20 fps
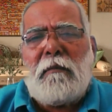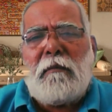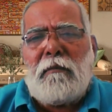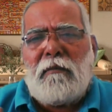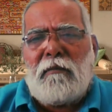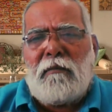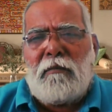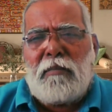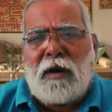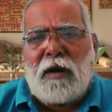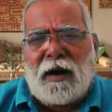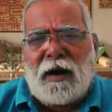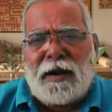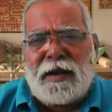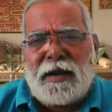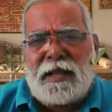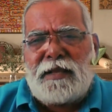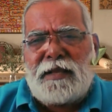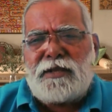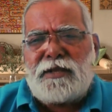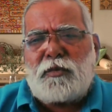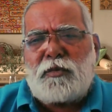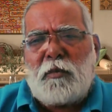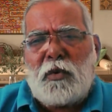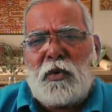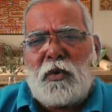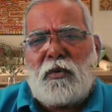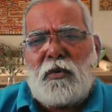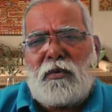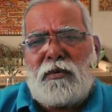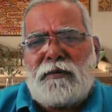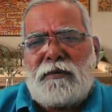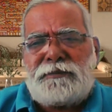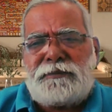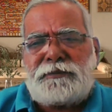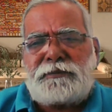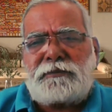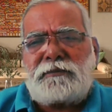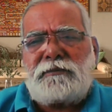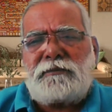Body is moon
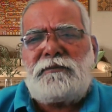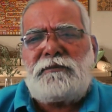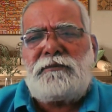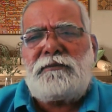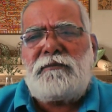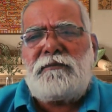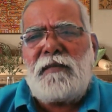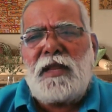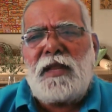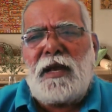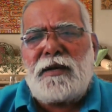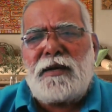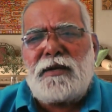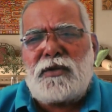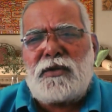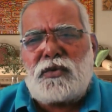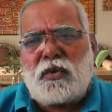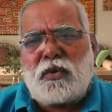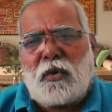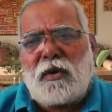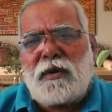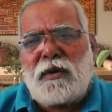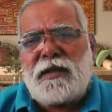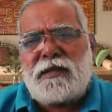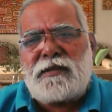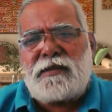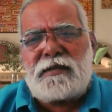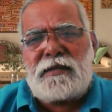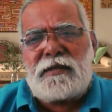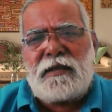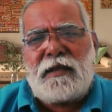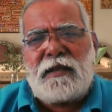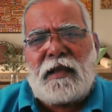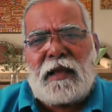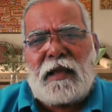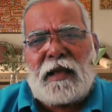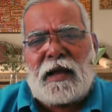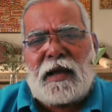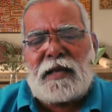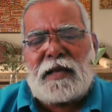and soul is
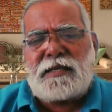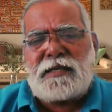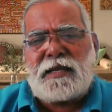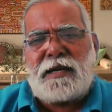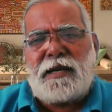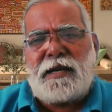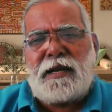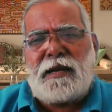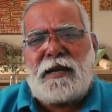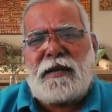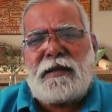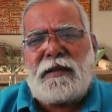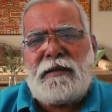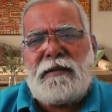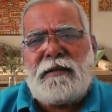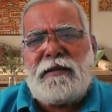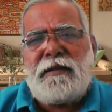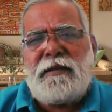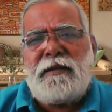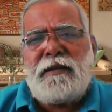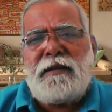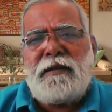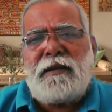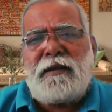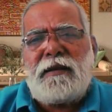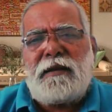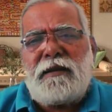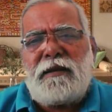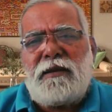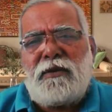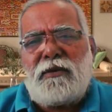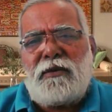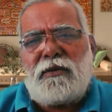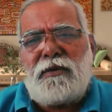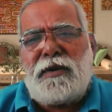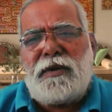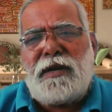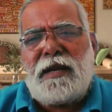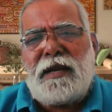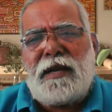ascendant. You
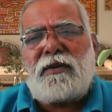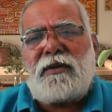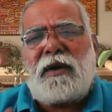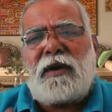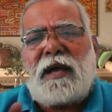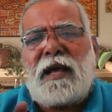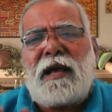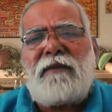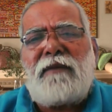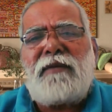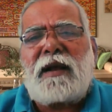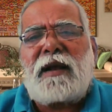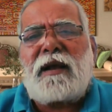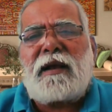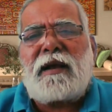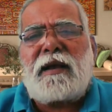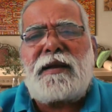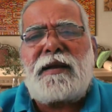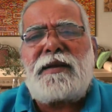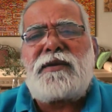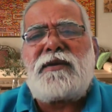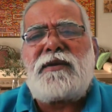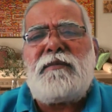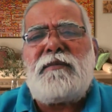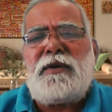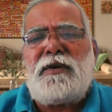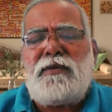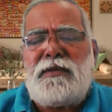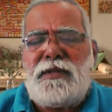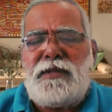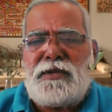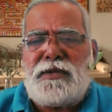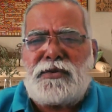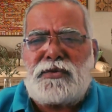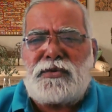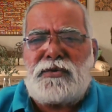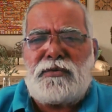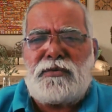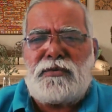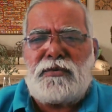need to have a connection between these
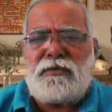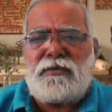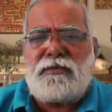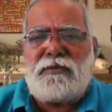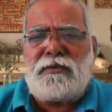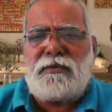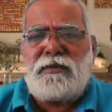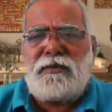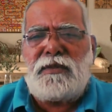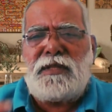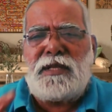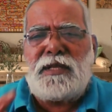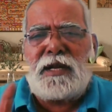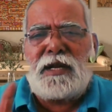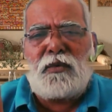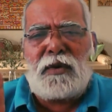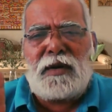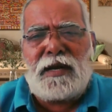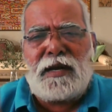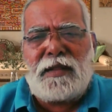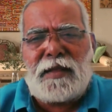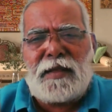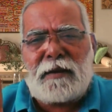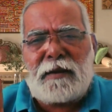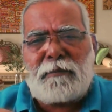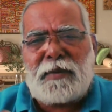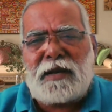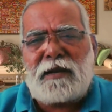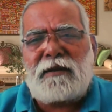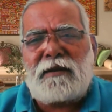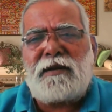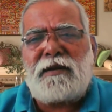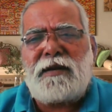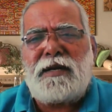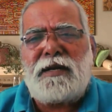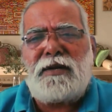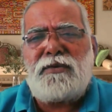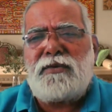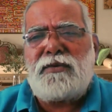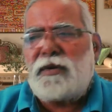two. Then only that particular
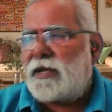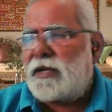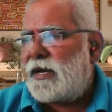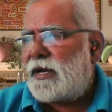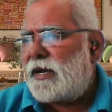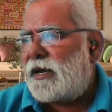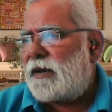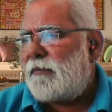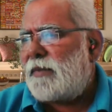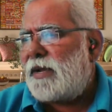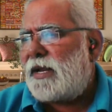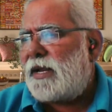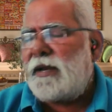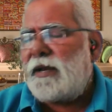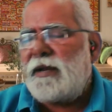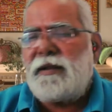individual can remain.